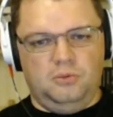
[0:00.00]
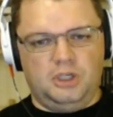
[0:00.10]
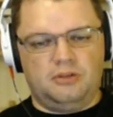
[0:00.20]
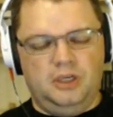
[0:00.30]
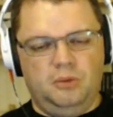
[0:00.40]

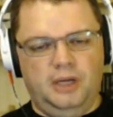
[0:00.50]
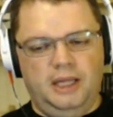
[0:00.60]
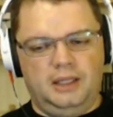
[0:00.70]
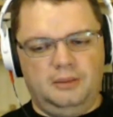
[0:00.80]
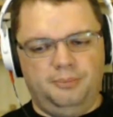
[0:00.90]
very
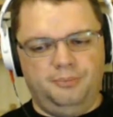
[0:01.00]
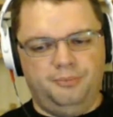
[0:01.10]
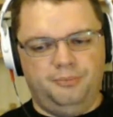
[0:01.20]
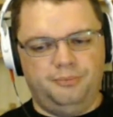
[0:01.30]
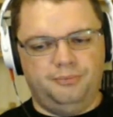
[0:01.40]
well
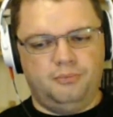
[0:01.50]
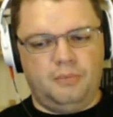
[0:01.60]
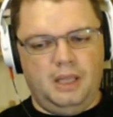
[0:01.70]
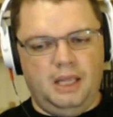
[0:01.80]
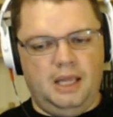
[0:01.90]

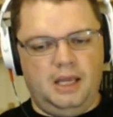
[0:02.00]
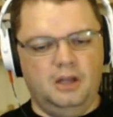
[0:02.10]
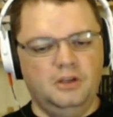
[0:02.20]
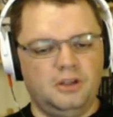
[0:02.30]
under